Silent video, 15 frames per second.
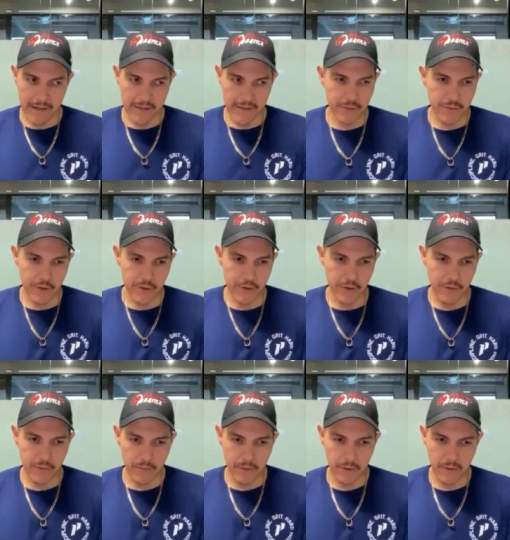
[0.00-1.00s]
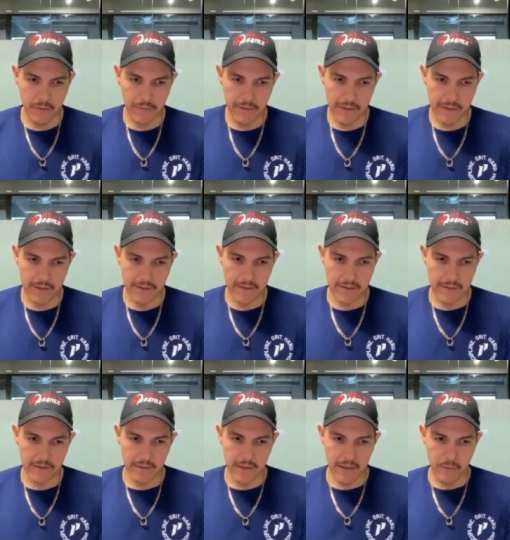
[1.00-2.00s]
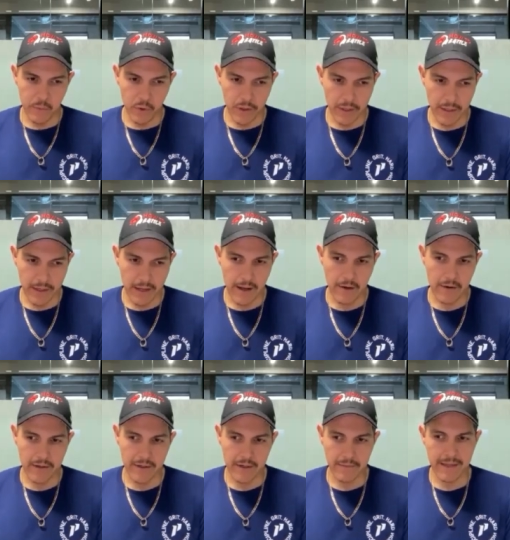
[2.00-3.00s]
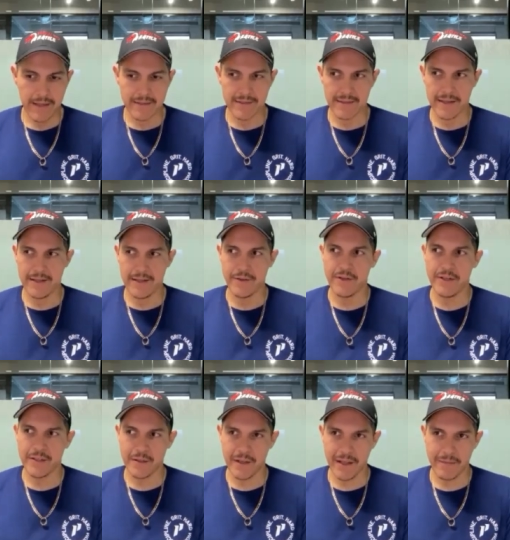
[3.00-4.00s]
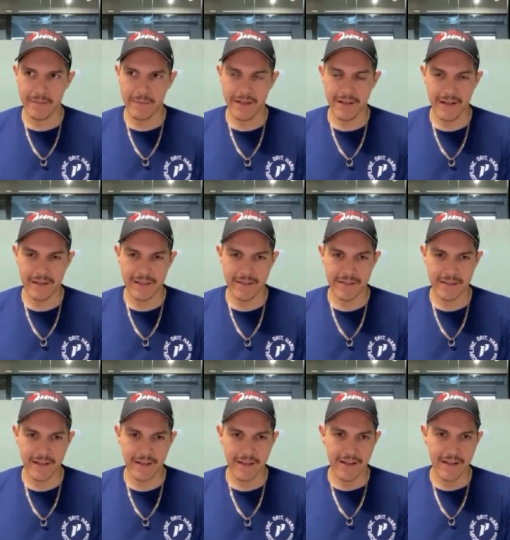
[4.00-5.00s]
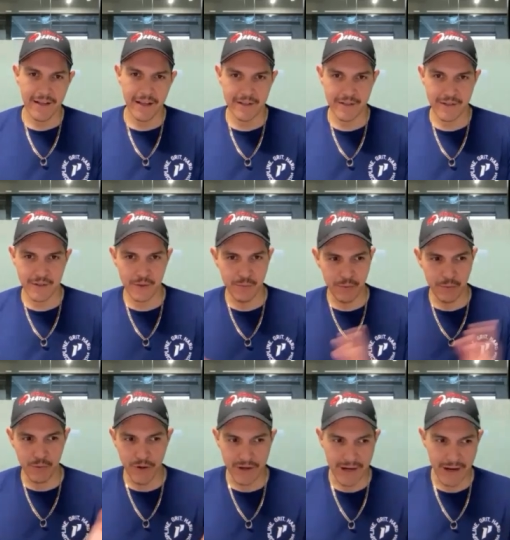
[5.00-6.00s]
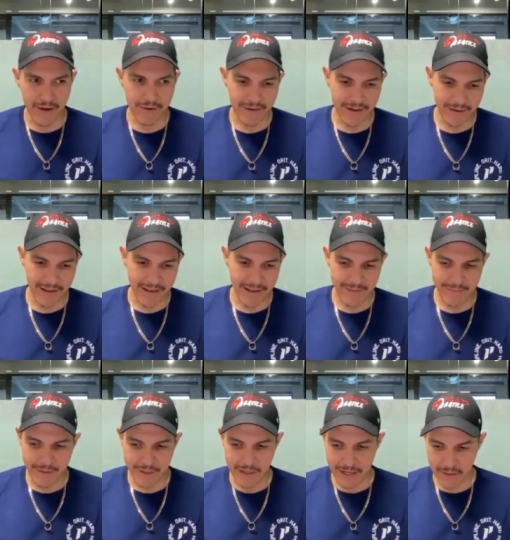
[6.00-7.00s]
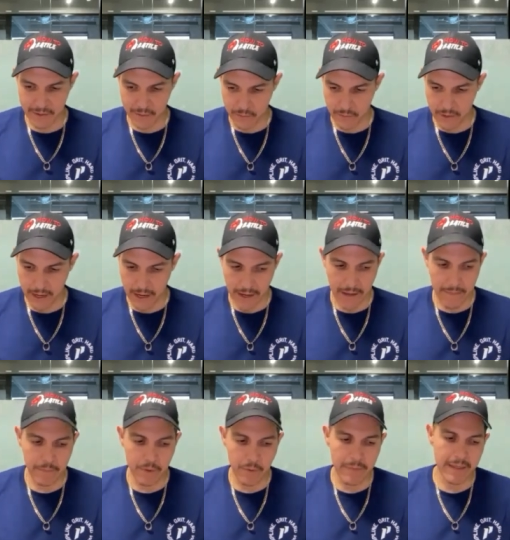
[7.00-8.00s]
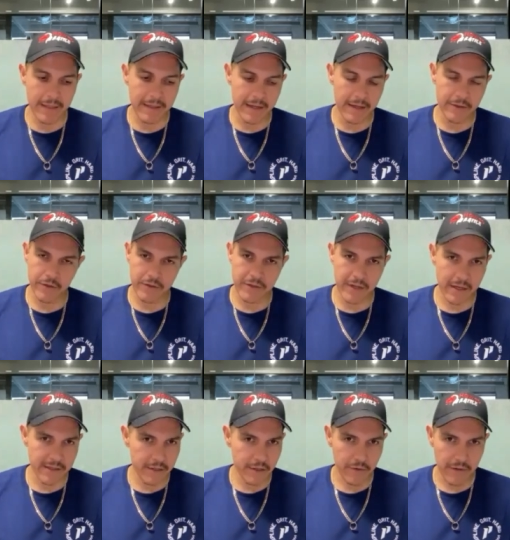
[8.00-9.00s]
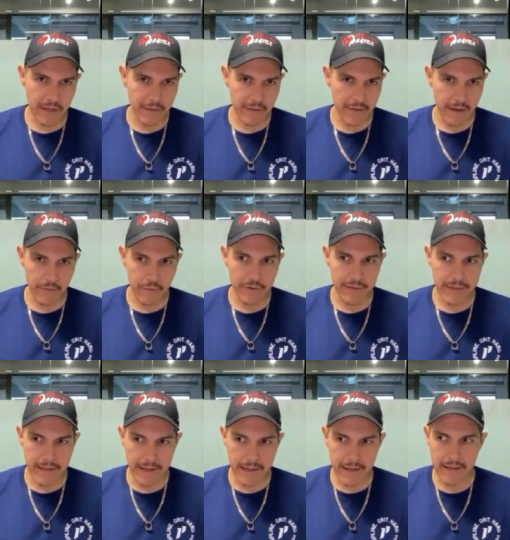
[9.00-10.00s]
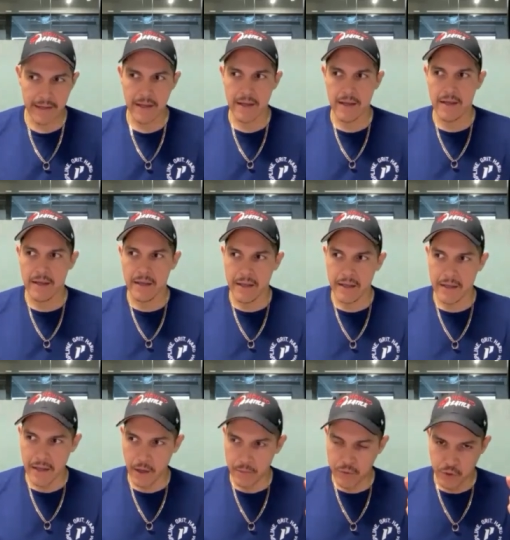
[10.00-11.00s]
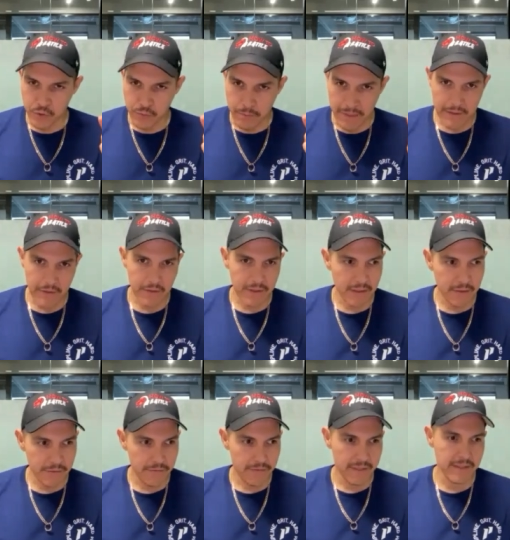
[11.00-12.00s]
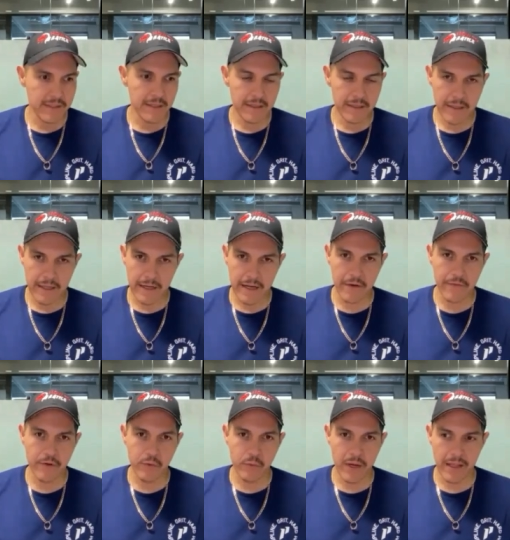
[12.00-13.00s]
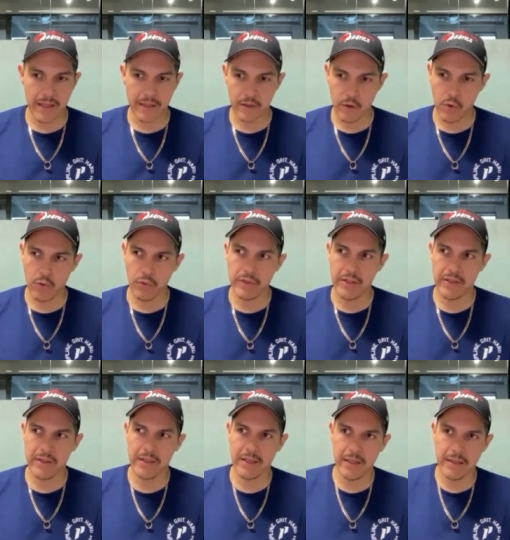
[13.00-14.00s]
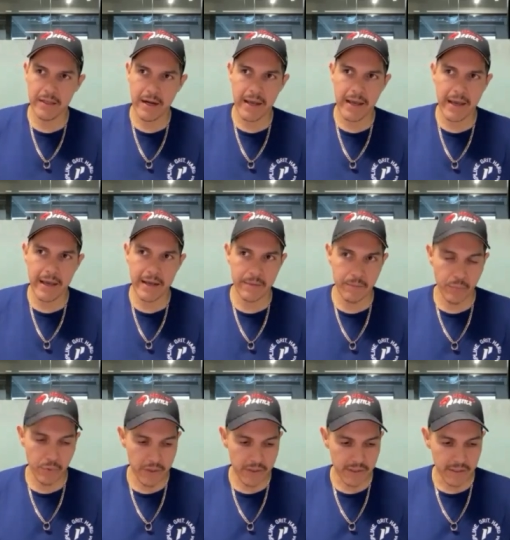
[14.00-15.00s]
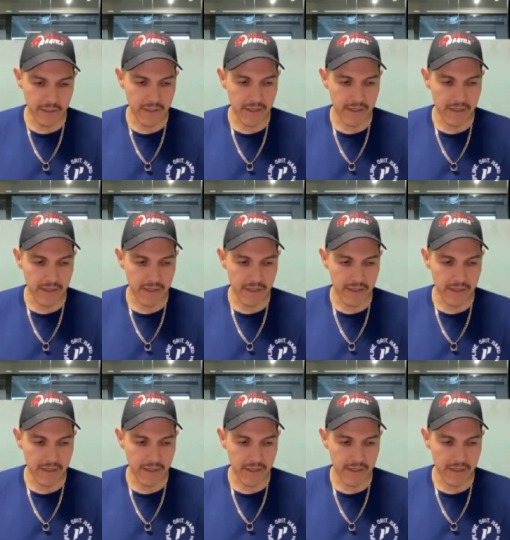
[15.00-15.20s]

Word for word: you know, uh, fitness and, and working out, and I'm not saying you need to like be like this like, super workout head, but like no. implementing exercise in your life every day helps you mentally, physically, in every way. Like the only thing Definitely. that I had in prison